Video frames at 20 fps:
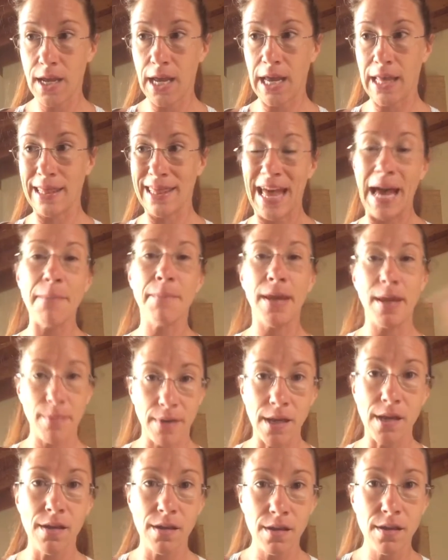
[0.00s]
and that
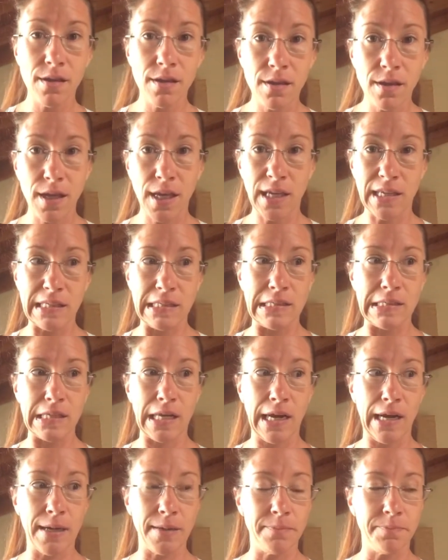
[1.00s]
maybe is
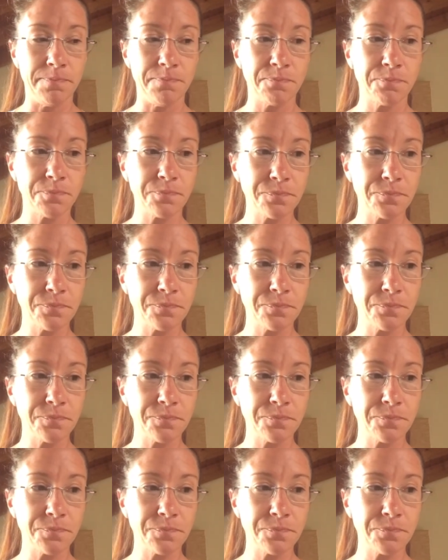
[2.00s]
um,